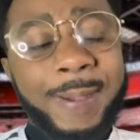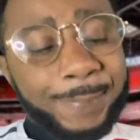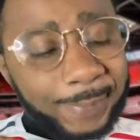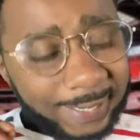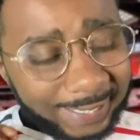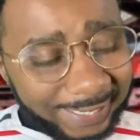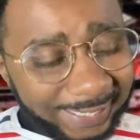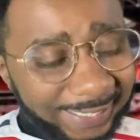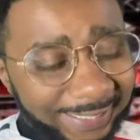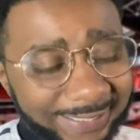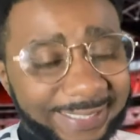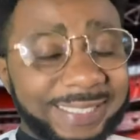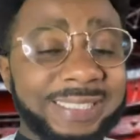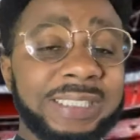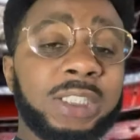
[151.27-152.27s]
But
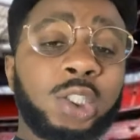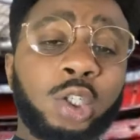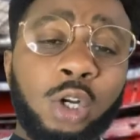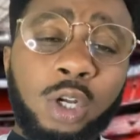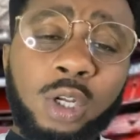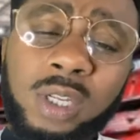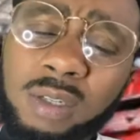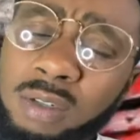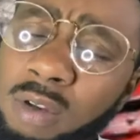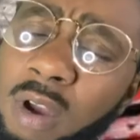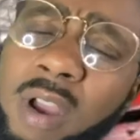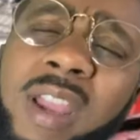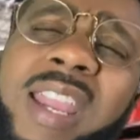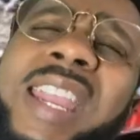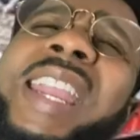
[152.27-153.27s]
England,
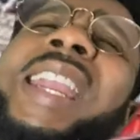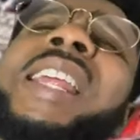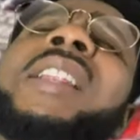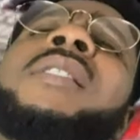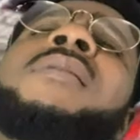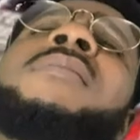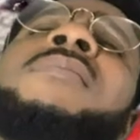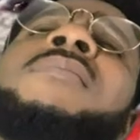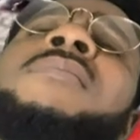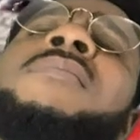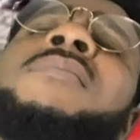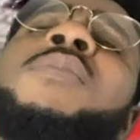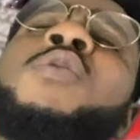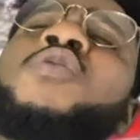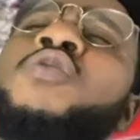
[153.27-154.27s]
not in
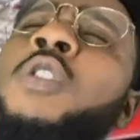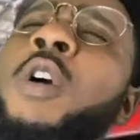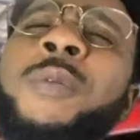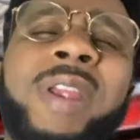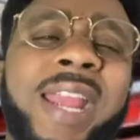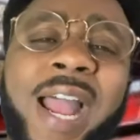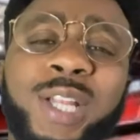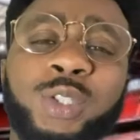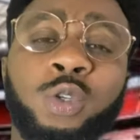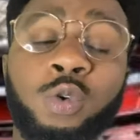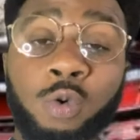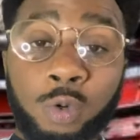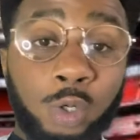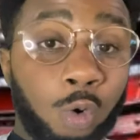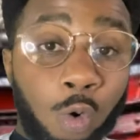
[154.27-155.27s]
worry at
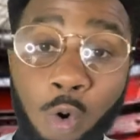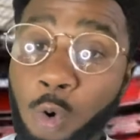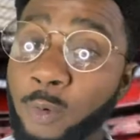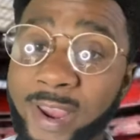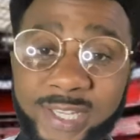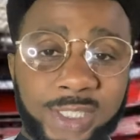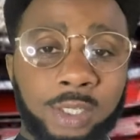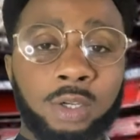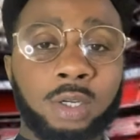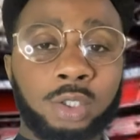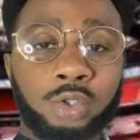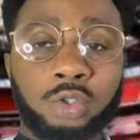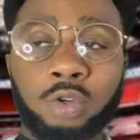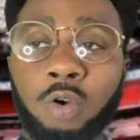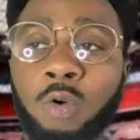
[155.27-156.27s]
all. Always in
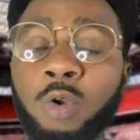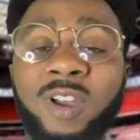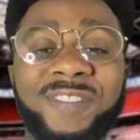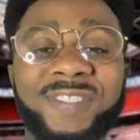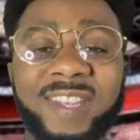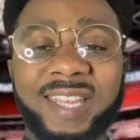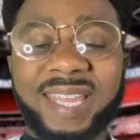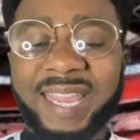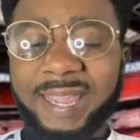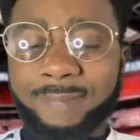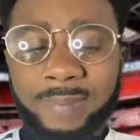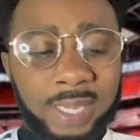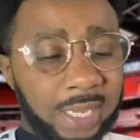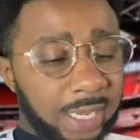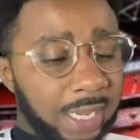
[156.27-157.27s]
control of the game.